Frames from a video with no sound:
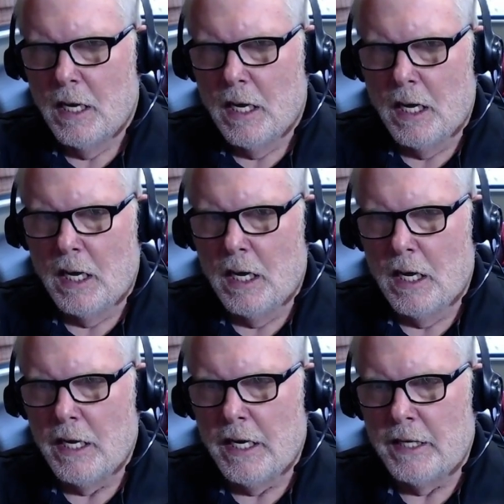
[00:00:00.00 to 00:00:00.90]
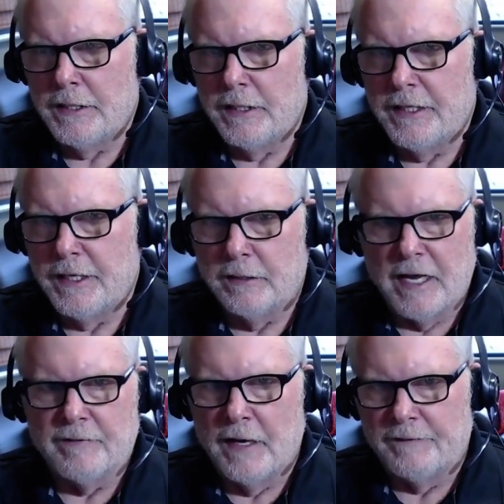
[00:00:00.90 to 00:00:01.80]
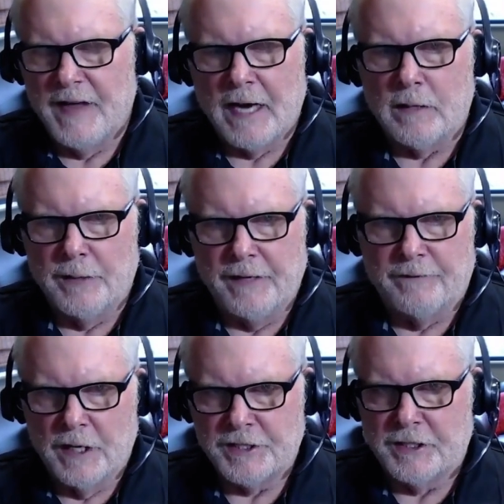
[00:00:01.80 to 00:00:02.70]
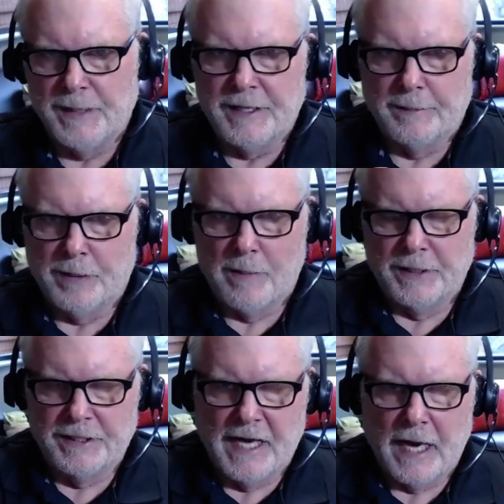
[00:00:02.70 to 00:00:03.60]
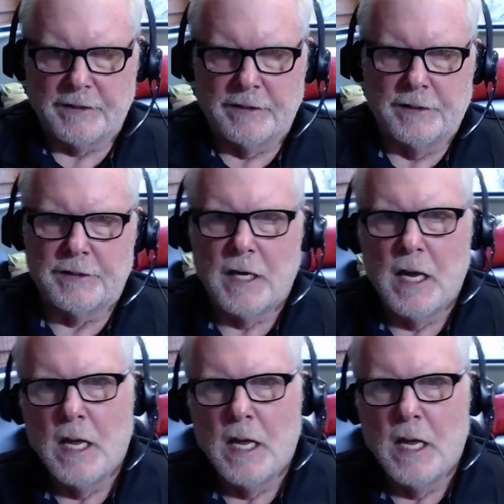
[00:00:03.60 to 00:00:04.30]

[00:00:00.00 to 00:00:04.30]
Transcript: and they don't have enough equity for us to pay the property taxes